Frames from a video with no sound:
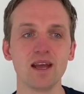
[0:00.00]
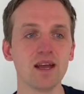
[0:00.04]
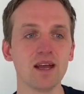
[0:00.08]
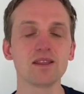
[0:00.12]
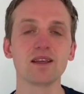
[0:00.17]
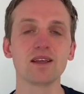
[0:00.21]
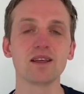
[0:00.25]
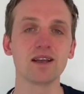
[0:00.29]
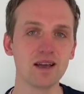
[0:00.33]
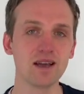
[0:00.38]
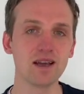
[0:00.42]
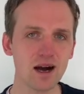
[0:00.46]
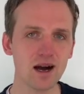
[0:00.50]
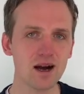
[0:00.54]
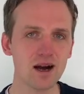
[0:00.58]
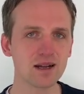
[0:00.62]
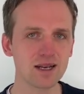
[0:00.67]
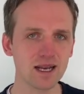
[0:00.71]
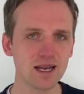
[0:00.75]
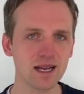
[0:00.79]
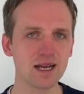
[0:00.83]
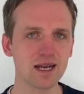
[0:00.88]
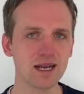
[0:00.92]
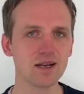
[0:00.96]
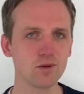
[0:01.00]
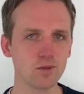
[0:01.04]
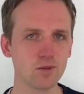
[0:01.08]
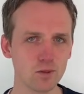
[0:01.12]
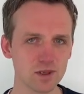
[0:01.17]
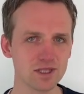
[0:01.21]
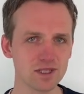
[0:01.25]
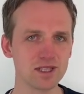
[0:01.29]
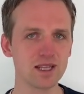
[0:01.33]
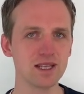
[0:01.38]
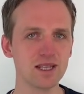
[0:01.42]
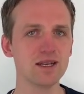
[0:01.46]
The gardener
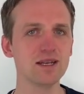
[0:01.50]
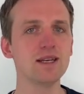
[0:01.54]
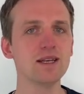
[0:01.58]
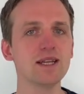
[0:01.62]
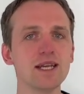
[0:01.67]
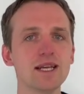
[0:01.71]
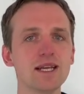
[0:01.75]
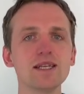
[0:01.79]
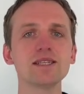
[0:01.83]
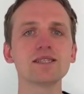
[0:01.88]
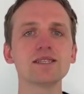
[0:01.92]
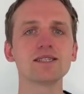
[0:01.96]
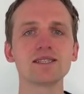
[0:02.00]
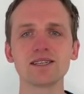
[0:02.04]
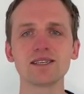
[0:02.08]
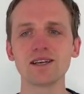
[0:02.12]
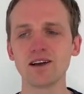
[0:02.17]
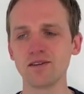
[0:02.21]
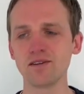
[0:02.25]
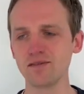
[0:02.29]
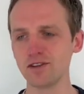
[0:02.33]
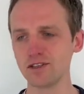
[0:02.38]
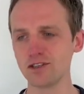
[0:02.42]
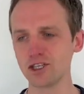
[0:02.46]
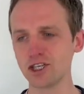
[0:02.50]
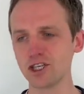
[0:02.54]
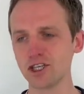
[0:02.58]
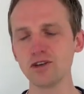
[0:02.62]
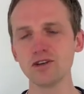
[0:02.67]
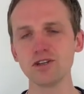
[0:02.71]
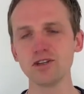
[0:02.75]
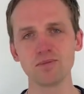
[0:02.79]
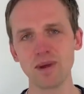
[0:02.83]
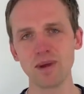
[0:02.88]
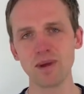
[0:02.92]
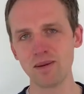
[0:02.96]
was the niece of the
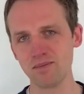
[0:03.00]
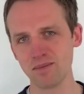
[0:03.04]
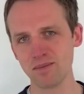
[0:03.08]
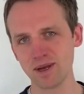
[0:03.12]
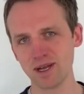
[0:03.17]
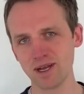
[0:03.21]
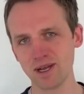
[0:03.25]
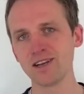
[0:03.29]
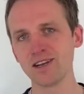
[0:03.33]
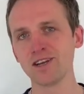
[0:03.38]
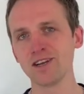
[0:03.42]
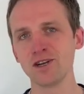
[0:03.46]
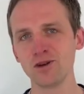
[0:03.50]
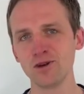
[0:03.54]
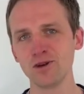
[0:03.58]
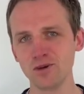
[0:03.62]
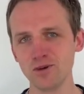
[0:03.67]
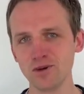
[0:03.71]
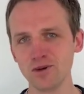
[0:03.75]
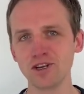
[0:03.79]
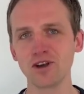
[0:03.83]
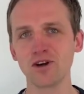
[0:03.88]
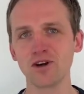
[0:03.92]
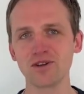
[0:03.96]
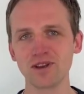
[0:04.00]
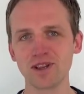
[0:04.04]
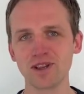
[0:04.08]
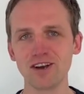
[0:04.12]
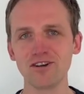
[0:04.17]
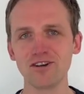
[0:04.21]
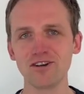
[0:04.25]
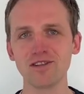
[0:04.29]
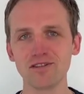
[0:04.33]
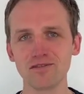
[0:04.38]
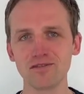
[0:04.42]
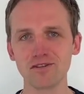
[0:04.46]
church member who had gone
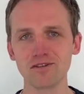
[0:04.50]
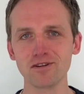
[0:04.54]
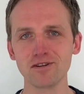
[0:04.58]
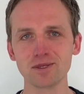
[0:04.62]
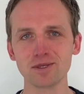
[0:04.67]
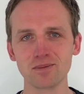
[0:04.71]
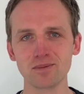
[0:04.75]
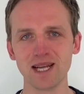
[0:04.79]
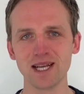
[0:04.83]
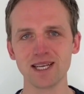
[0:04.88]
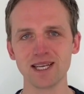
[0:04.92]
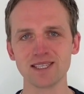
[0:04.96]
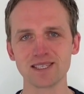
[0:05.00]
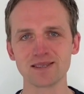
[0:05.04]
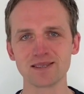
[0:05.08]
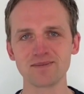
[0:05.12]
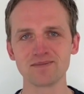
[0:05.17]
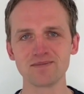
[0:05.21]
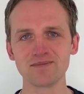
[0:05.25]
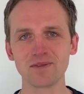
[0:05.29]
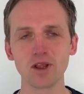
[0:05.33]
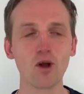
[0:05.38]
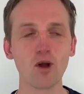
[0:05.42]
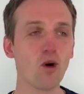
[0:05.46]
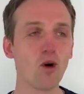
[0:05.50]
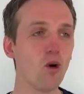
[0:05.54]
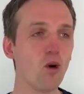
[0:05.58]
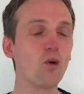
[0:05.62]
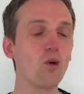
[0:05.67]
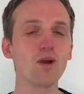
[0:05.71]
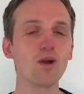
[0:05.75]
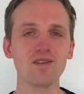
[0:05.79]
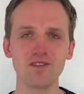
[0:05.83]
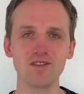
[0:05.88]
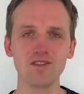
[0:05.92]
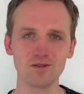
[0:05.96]
there in the first place.
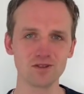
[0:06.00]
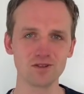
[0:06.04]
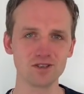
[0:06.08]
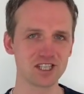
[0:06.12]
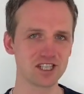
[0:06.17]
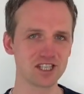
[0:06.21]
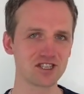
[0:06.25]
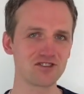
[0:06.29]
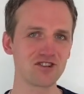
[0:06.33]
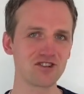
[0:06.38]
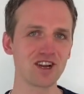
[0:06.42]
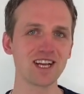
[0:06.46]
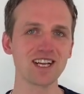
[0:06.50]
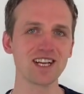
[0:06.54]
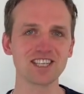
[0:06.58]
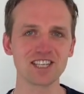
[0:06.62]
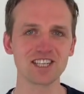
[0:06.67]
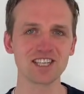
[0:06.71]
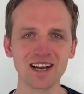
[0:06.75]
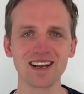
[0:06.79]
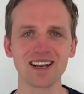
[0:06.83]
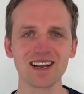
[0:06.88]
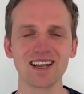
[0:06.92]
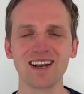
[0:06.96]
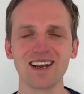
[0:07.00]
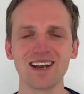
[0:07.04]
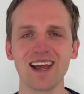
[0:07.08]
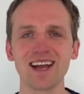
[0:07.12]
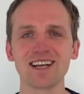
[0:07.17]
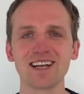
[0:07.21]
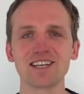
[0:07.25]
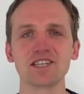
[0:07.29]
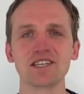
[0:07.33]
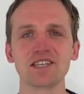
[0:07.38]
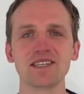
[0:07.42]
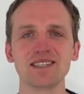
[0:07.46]
All of those strange little
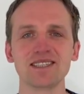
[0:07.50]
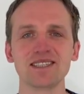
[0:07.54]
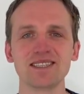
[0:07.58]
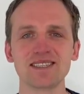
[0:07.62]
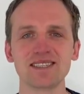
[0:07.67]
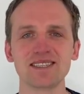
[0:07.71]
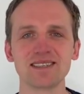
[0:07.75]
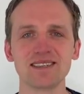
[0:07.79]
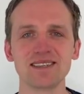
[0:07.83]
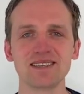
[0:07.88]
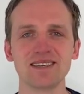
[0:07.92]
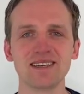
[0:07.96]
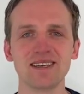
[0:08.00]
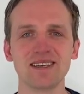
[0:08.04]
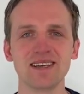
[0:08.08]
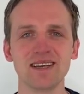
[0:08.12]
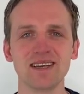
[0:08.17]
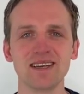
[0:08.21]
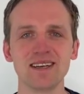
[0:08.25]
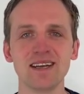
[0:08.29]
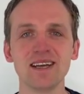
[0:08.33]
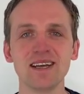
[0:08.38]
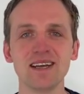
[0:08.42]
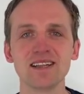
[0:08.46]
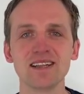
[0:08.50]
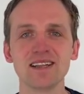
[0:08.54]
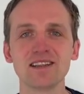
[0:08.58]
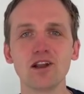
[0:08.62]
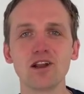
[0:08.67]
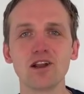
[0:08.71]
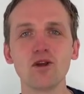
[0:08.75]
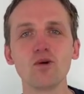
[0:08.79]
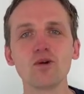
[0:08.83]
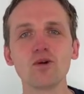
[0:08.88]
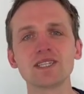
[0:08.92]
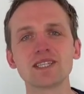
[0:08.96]
connections the
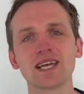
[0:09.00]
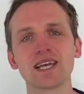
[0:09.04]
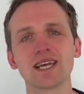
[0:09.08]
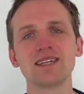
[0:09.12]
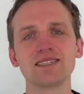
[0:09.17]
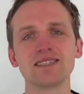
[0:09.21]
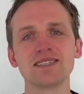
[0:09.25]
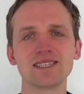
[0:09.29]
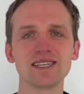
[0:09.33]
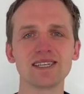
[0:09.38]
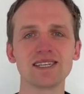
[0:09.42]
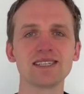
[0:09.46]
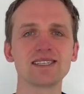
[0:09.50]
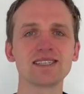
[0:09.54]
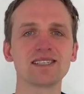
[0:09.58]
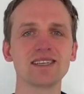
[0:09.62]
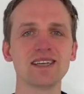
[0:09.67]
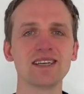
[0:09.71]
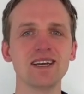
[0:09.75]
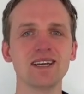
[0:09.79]
Lord tells us